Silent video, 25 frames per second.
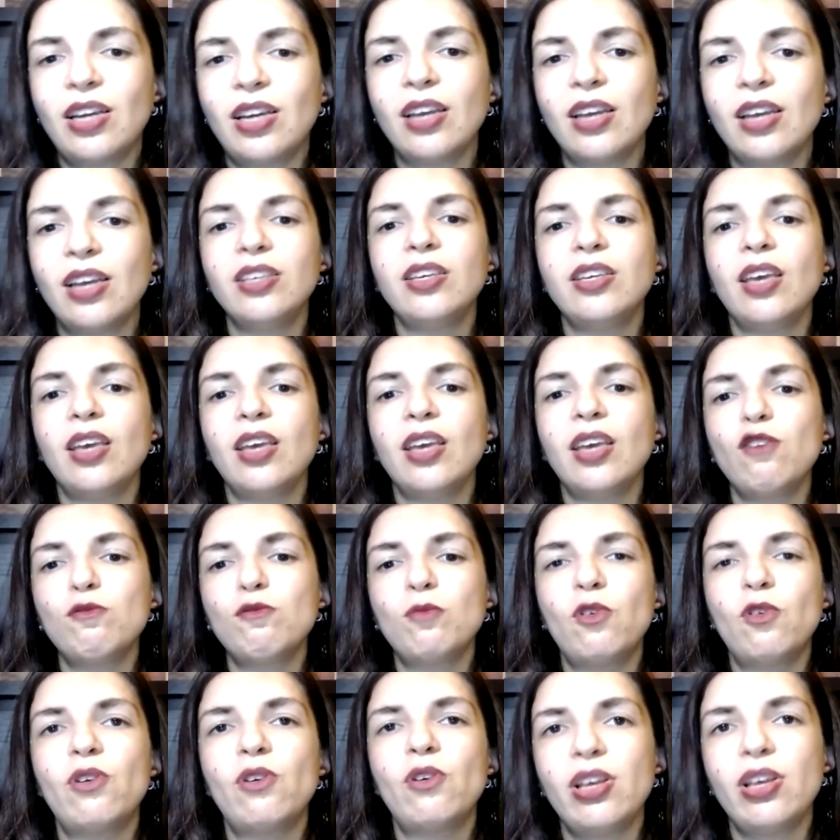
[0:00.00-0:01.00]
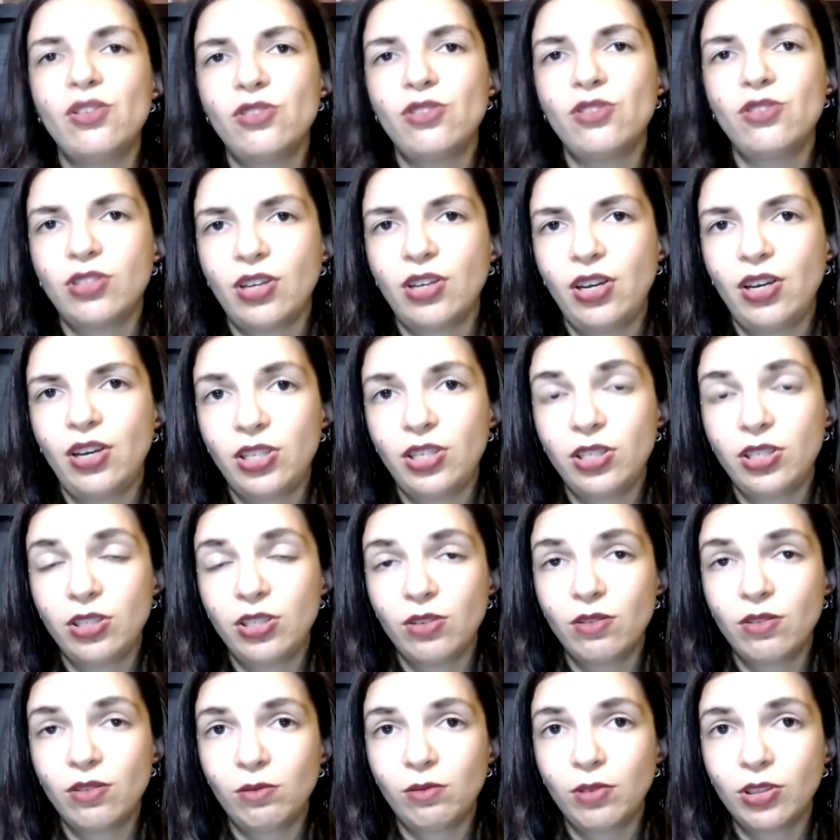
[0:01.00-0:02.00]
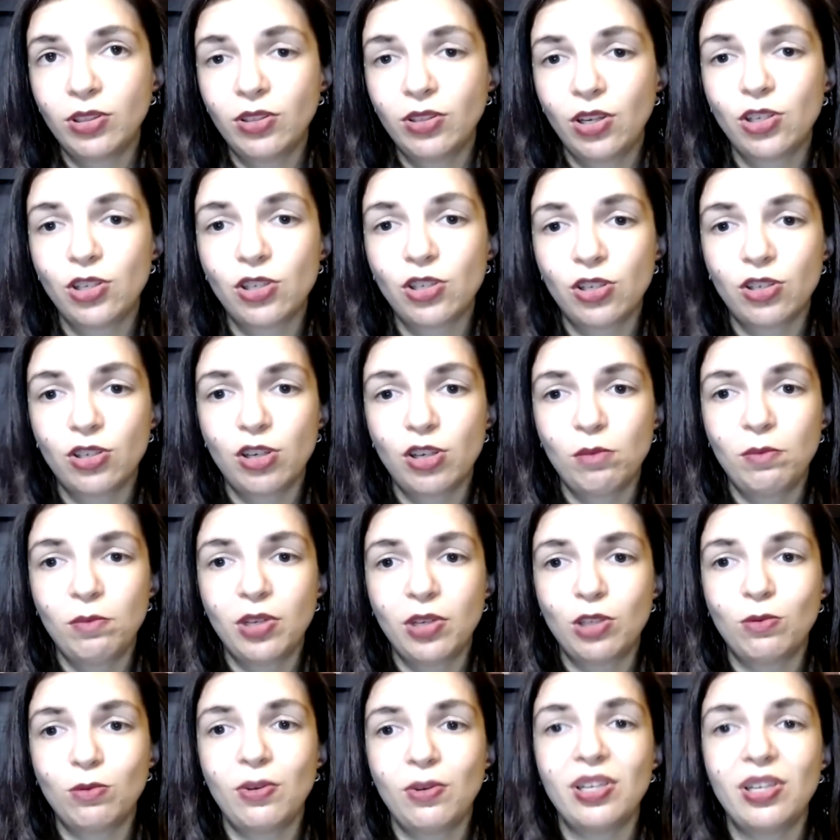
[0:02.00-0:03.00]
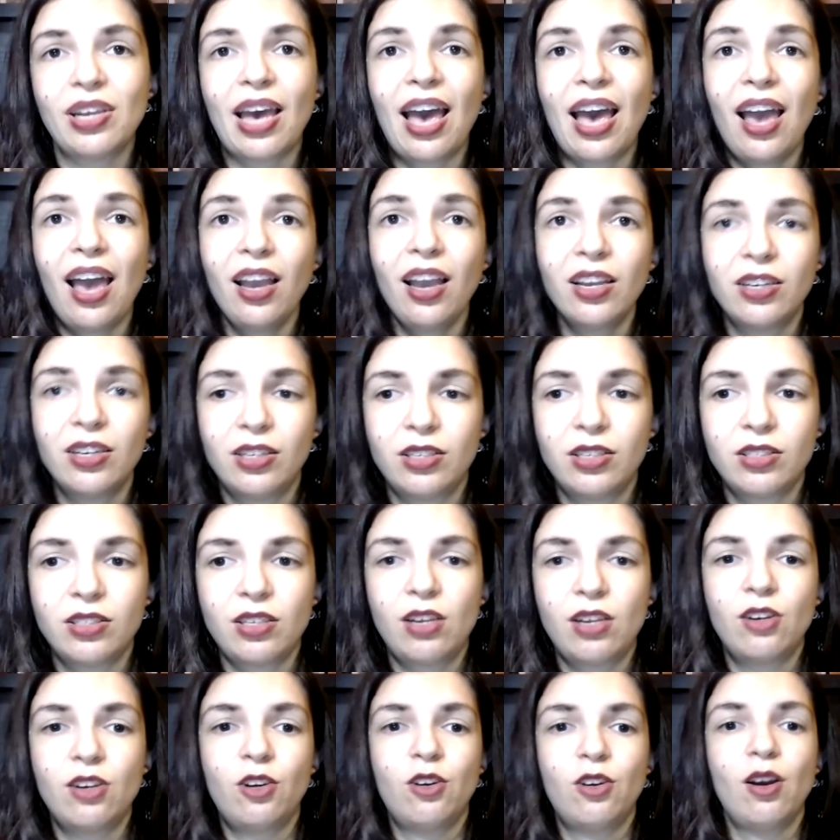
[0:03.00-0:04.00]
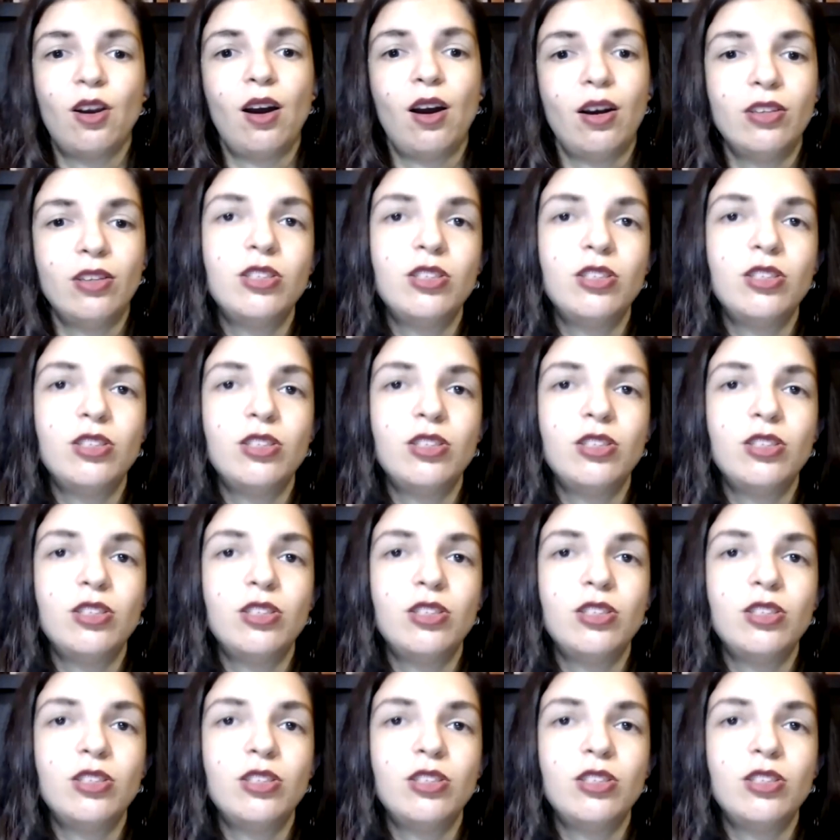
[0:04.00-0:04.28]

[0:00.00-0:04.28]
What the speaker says: I gave more insight into the relationship between Agnes and her